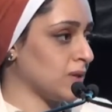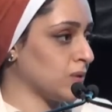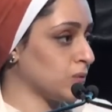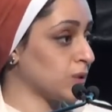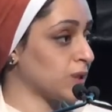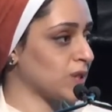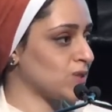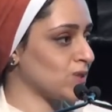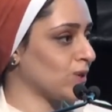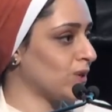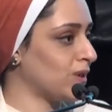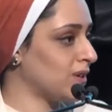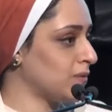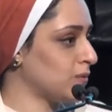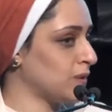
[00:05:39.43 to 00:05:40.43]
worked
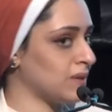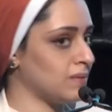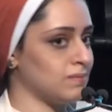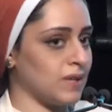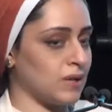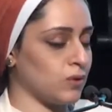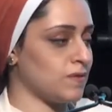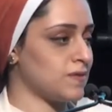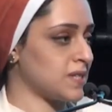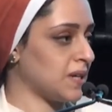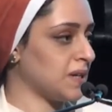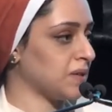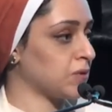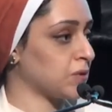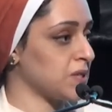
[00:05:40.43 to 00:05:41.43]
on with, and we've
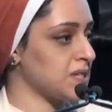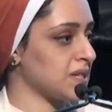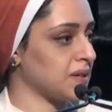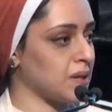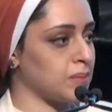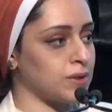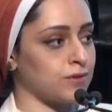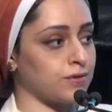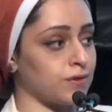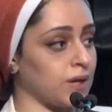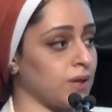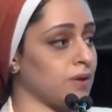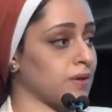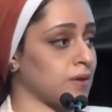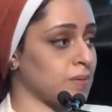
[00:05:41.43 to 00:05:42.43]
seen increasing number of
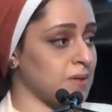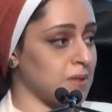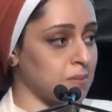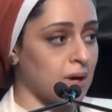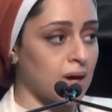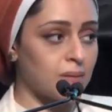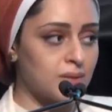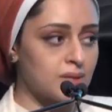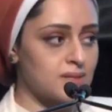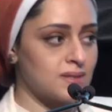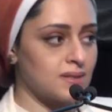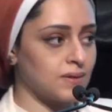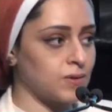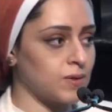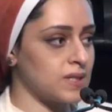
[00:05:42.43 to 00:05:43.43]
radiotherapy departments
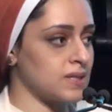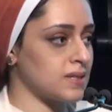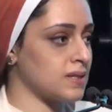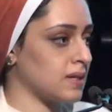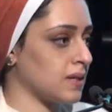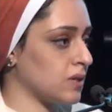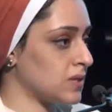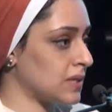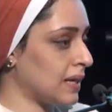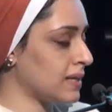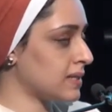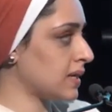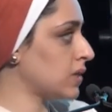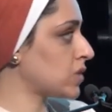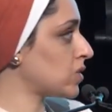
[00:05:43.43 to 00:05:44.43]
increases their
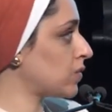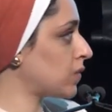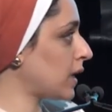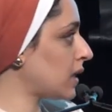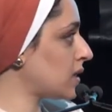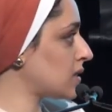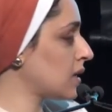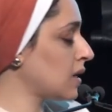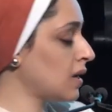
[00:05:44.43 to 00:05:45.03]
utilization rate,